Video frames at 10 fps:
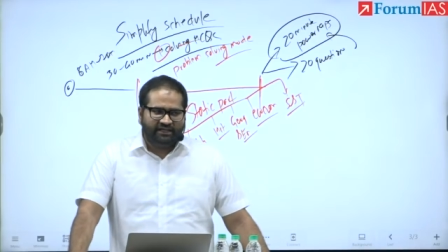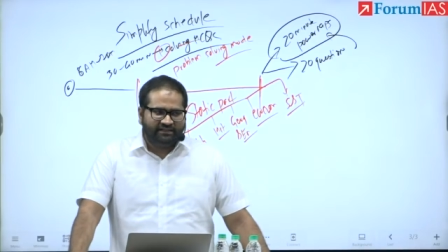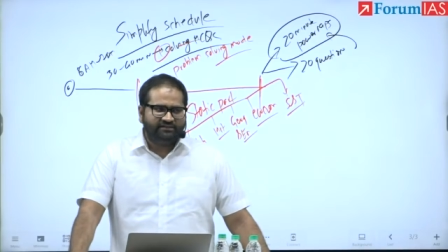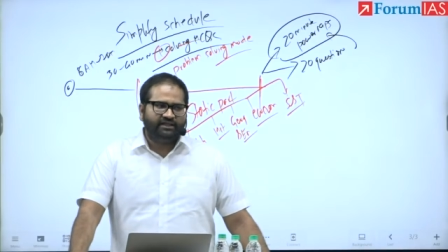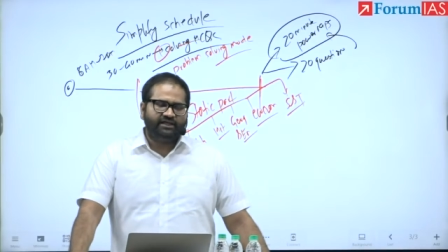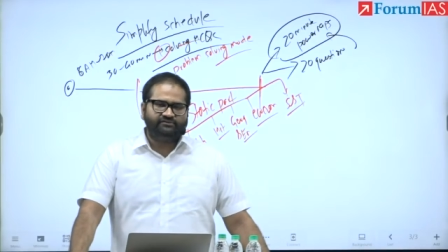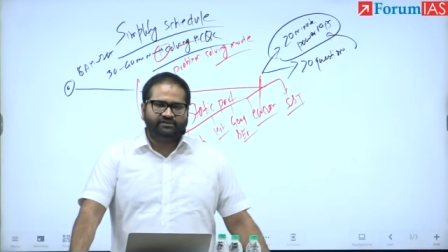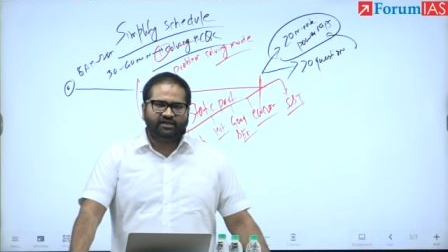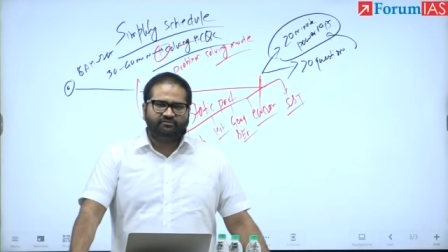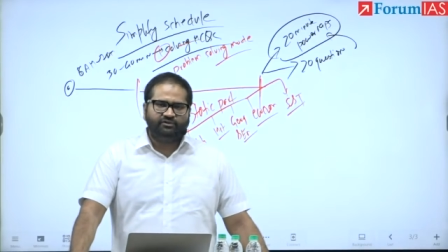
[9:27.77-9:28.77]
in the
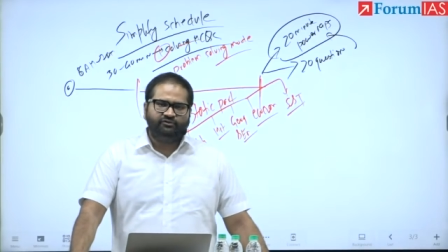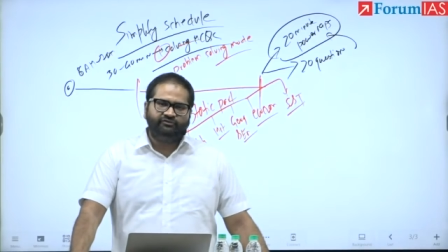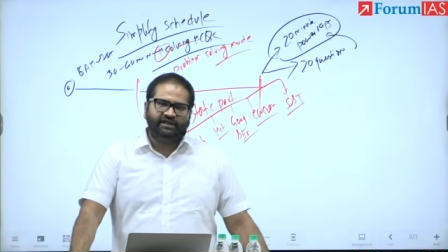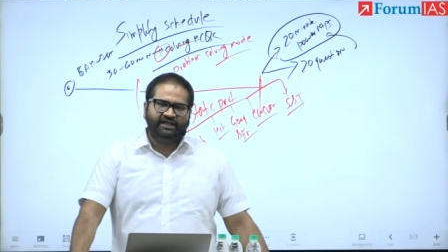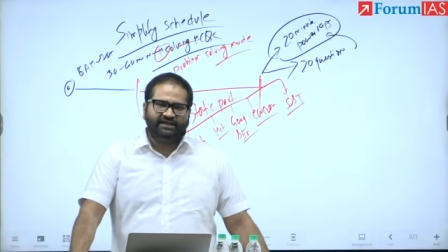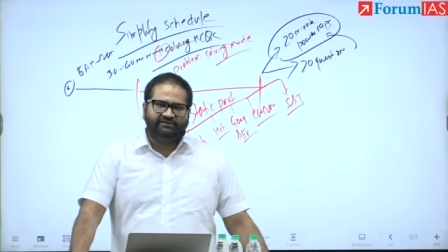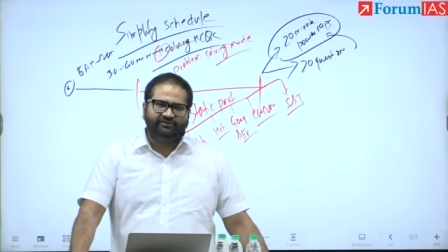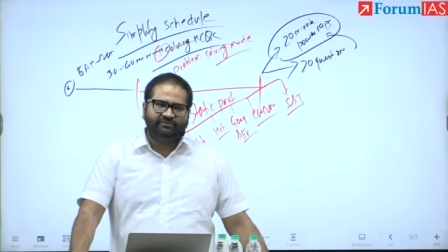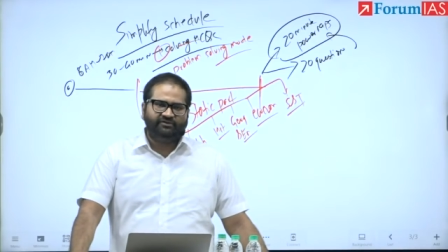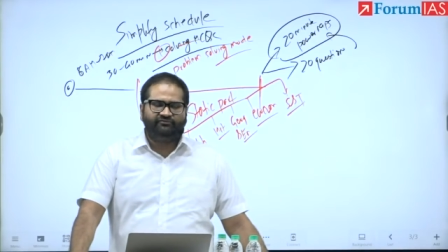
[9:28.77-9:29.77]
exam you will
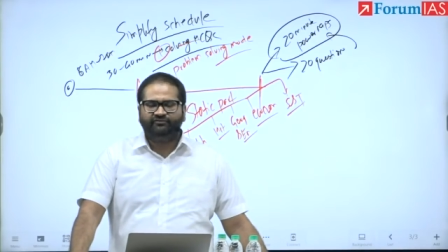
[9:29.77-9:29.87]
anyway be